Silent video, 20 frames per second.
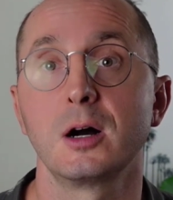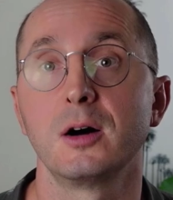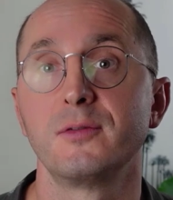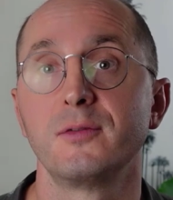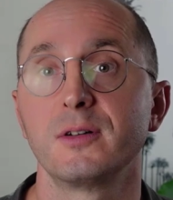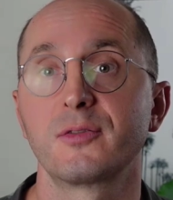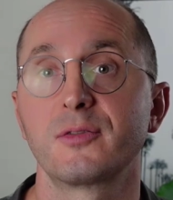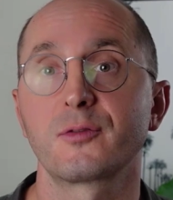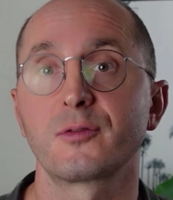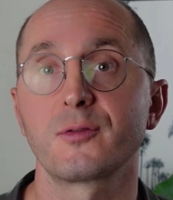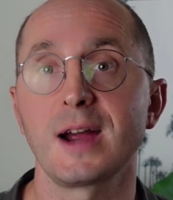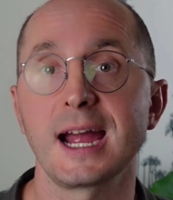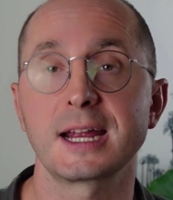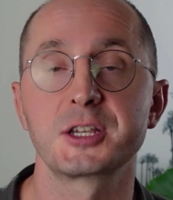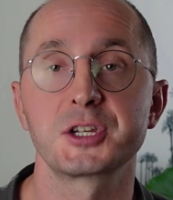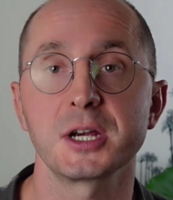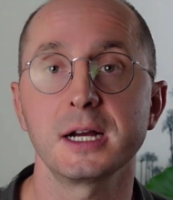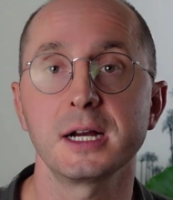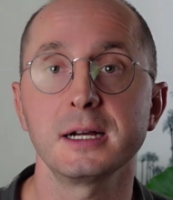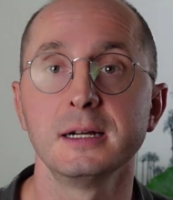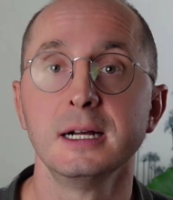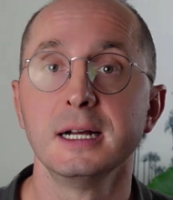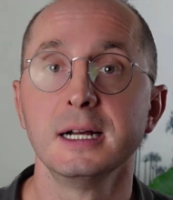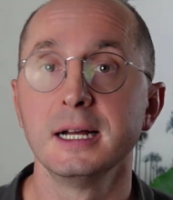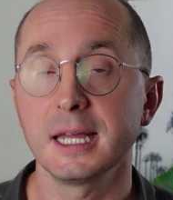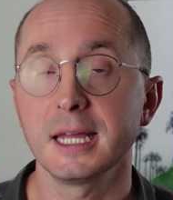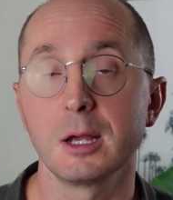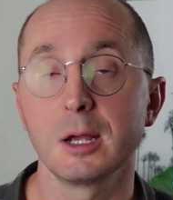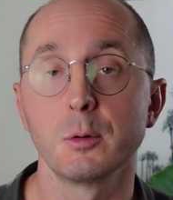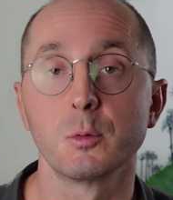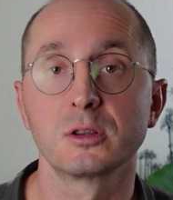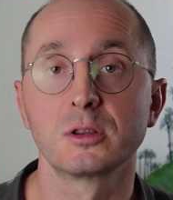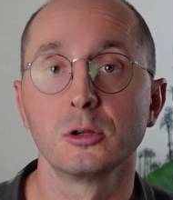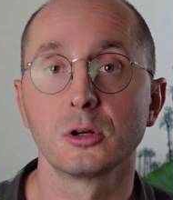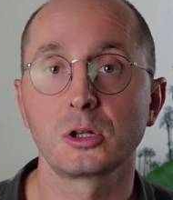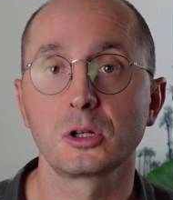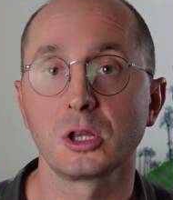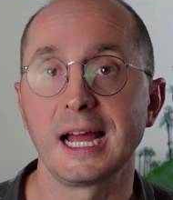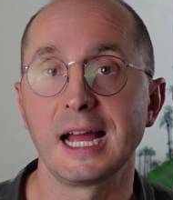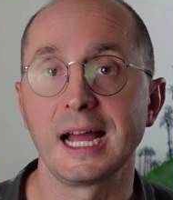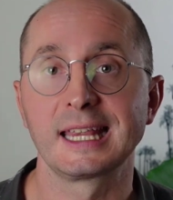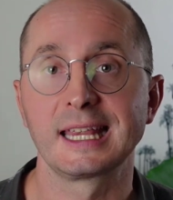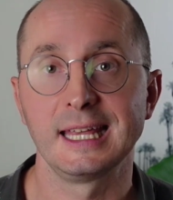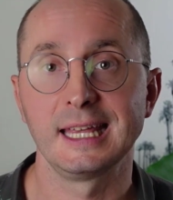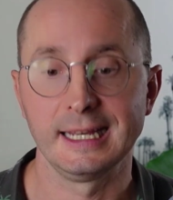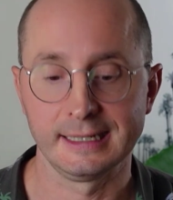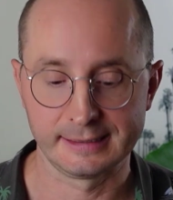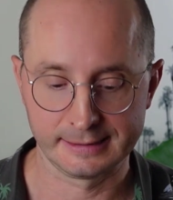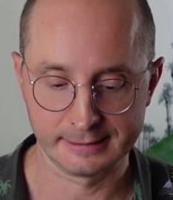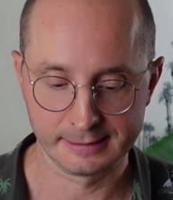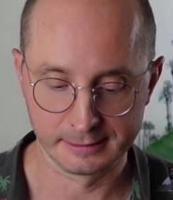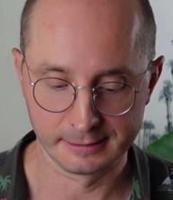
of a fracture, it would look like this.